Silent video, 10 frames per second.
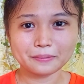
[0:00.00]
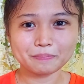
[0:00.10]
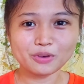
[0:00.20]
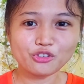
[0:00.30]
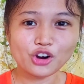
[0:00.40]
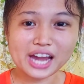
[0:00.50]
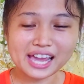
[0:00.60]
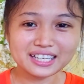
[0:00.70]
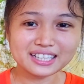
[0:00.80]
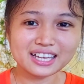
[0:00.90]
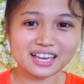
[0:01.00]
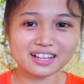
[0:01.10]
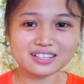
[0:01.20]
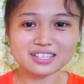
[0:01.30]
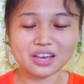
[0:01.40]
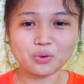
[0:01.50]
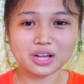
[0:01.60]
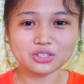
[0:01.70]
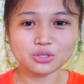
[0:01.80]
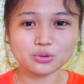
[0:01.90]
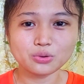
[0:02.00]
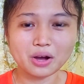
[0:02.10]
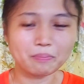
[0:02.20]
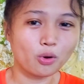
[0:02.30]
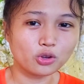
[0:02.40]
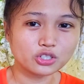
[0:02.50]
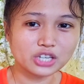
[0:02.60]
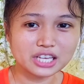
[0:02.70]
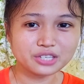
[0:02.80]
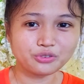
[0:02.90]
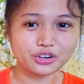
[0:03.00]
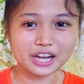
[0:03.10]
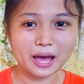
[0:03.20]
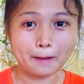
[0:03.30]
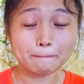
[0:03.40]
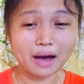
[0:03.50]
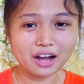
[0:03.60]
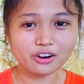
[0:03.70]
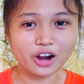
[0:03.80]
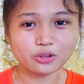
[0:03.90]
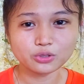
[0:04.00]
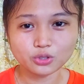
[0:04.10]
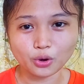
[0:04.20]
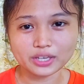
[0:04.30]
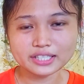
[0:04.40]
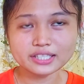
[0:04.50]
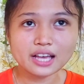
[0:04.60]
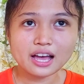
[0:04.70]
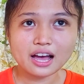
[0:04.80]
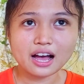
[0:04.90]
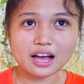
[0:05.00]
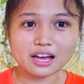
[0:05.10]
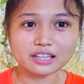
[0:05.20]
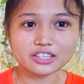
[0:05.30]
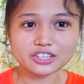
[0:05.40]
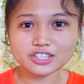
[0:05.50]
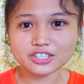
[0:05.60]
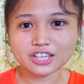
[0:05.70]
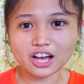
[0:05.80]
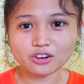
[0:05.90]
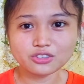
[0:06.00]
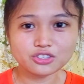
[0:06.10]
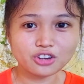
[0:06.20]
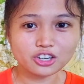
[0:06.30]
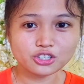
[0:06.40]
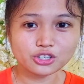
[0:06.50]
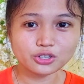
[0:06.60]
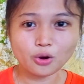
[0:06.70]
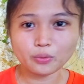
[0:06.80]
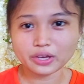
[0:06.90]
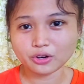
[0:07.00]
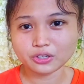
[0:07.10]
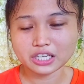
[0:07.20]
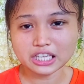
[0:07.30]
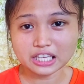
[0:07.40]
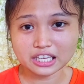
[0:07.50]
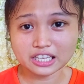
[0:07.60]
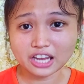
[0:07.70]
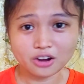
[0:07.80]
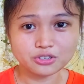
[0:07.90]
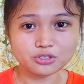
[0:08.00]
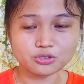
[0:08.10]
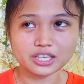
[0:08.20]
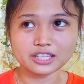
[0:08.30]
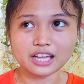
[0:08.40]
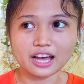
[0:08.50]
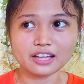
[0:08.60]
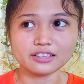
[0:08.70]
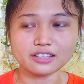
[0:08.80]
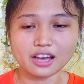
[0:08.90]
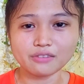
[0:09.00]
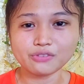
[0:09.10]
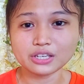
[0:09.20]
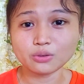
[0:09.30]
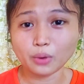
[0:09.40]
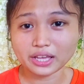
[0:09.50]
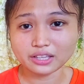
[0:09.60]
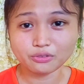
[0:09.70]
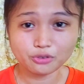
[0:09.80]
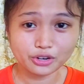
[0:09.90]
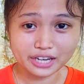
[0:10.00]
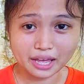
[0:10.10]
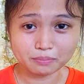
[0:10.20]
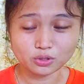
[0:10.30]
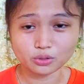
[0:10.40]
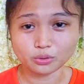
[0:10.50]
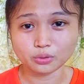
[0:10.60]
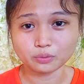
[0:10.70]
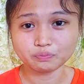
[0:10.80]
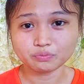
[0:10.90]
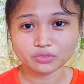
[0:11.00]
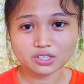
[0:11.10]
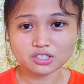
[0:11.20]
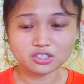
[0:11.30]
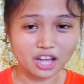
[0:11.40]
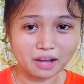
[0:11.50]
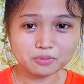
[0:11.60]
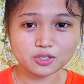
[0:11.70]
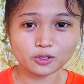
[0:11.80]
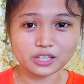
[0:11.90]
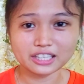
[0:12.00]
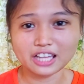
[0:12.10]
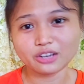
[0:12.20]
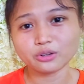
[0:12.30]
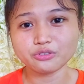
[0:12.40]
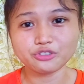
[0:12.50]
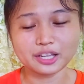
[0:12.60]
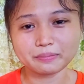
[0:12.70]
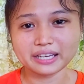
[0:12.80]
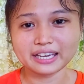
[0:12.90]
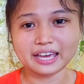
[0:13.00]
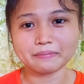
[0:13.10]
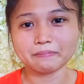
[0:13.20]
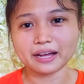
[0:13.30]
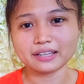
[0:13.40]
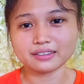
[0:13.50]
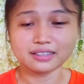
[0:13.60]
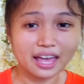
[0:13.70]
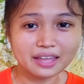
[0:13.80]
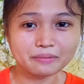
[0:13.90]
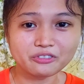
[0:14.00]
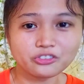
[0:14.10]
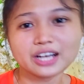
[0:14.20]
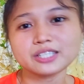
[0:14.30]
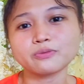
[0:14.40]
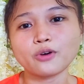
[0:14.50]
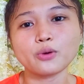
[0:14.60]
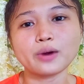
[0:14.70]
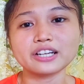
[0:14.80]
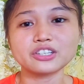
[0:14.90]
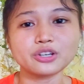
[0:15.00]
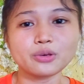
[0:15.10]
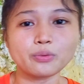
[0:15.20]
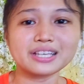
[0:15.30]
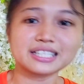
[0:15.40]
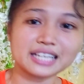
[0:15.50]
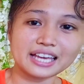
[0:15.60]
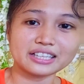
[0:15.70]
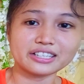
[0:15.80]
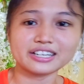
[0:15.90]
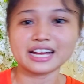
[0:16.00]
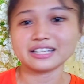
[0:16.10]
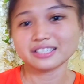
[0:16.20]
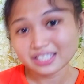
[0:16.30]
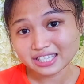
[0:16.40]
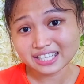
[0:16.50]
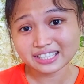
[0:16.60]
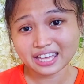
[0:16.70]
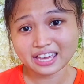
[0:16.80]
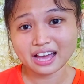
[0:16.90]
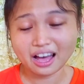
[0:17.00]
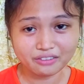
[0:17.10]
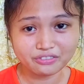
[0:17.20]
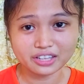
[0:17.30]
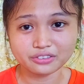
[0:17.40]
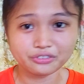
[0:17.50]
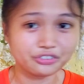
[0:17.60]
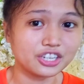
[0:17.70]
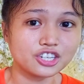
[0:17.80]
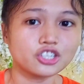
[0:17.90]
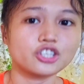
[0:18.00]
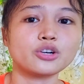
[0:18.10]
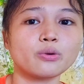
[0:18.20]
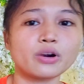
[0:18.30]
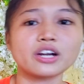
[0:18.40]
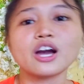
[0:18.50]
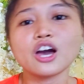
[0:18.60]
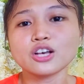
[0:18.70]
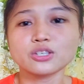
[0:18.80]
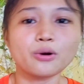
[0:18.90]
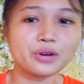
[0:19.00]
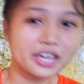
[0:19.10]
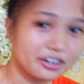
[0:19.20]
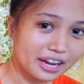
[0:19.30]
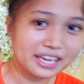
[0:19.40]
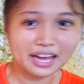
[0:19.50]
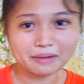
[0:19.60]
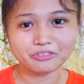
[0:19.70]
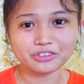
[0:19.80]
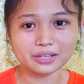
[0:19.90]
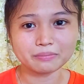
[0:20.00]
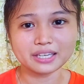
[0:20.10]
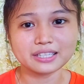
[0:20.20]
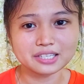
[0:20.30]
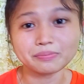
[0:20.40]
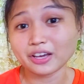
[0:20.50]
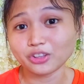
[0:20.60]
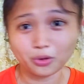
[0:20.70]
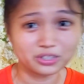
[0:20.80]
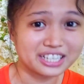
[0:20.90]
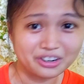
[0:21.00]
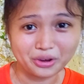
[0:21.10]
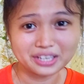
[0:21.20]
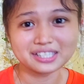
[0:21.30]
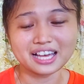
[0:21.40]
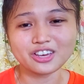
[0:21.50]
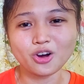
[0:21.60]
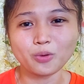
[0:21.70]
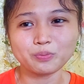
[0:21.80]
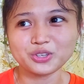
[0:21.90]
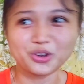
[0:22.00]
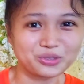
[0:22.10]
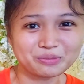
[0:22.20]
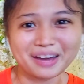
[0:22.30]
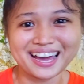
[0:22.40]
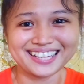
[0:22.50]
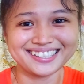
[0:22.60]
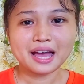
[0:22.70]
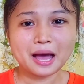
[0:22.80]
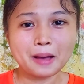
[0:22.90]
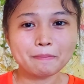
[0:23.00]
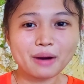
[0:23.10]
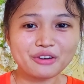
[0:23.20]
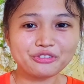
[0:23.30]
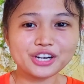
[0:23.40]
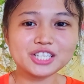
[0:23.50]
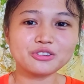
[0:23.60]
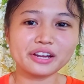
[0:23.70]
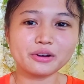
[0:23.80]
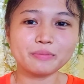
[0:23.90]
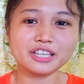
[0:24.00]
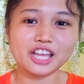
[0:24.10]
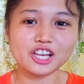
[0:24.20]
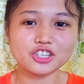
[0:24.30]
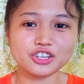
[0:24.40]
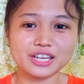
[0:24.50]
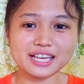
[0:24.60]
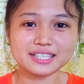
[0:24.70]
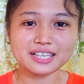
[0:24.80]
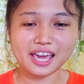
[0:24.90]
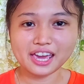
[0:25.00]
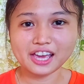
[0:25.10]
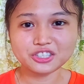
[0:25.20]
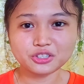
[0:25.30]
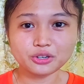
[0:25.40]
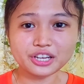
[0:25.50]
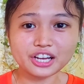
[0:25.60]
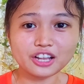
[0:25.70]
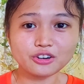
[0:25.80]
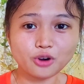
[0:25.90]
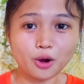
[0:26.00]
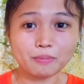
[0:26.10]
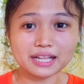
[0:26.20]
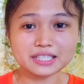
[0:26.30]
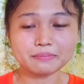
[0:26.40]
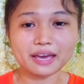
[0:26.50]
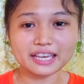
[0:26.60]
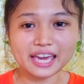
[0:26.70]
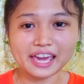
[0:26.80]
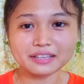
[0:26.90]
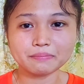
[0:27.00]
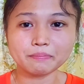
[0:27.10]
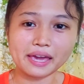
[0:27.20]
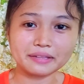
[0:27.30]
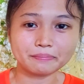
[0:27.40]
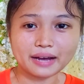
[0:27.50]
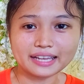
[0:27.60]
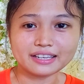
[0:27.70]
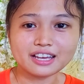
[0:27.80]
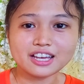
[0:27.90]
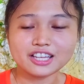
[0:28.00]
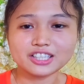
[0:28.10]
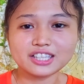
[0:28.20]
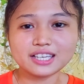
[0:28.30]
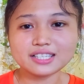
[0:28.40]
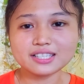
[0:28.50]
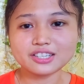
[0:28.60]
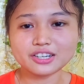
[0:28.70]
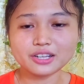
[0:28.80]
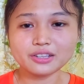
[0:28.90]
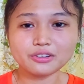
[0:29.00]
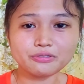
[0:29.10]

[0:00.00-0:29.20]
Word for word: Before anything else, I want to apologize for the background noise. There's a construction going on in our street and I've been waiting for them to stop so that I could film again, but then fast forward three weeks later and still they haven't finished their work, so here I am filming despite all the noise. I hope you don't mind. My first recommendation is a historical romance by Kate Bateman. This Earl of